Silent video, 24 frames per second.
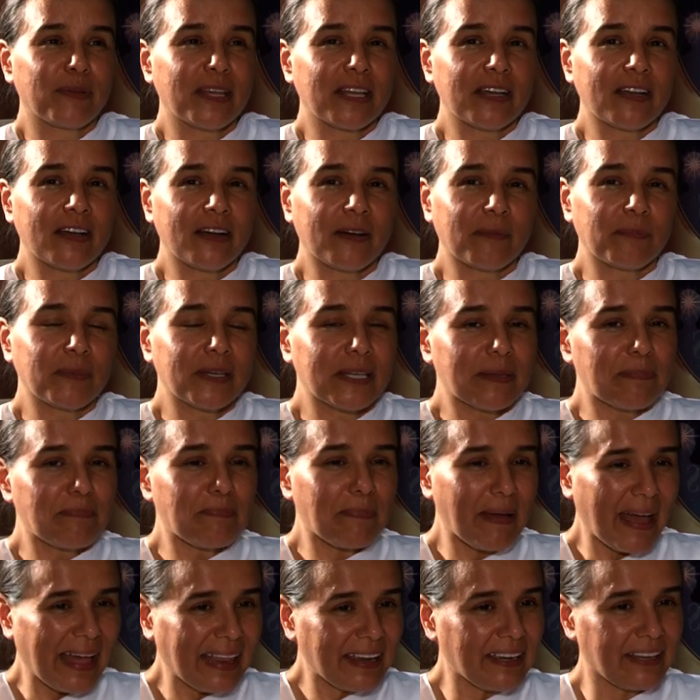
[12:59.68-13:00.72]
become
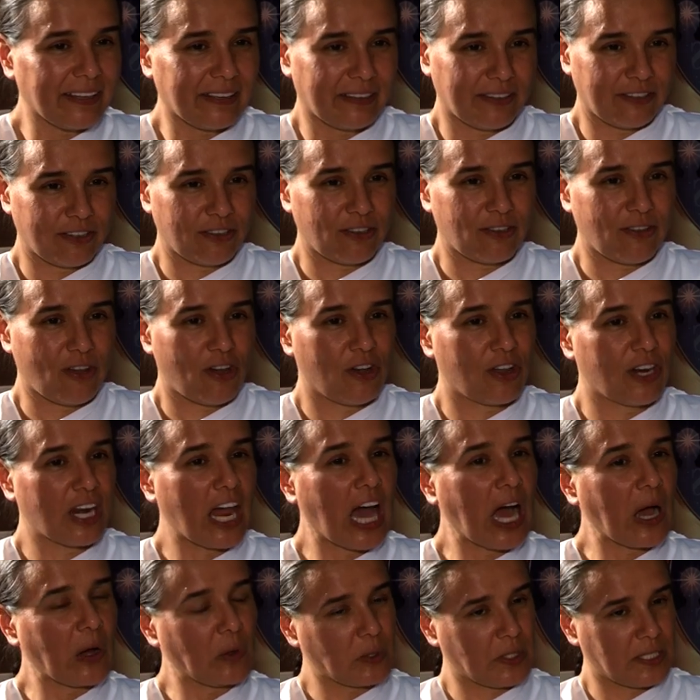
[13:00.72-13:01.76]
dependent on
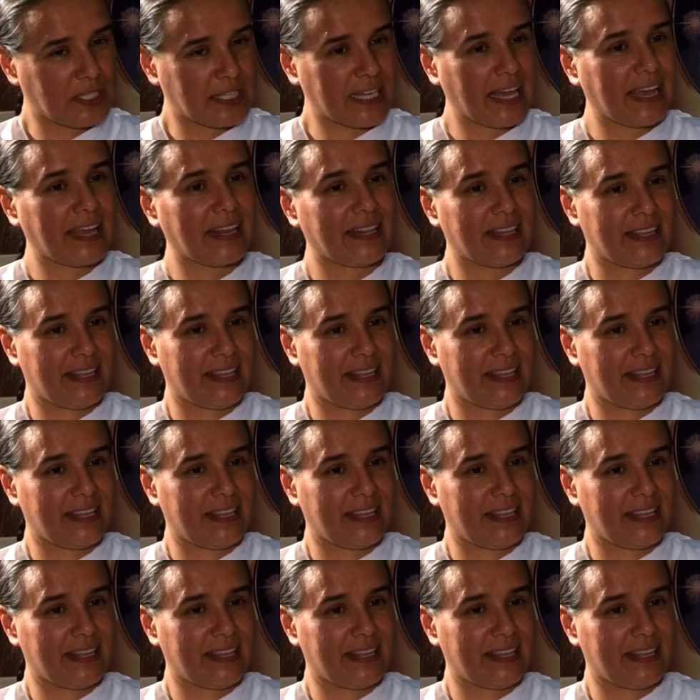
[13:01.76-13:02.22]
outside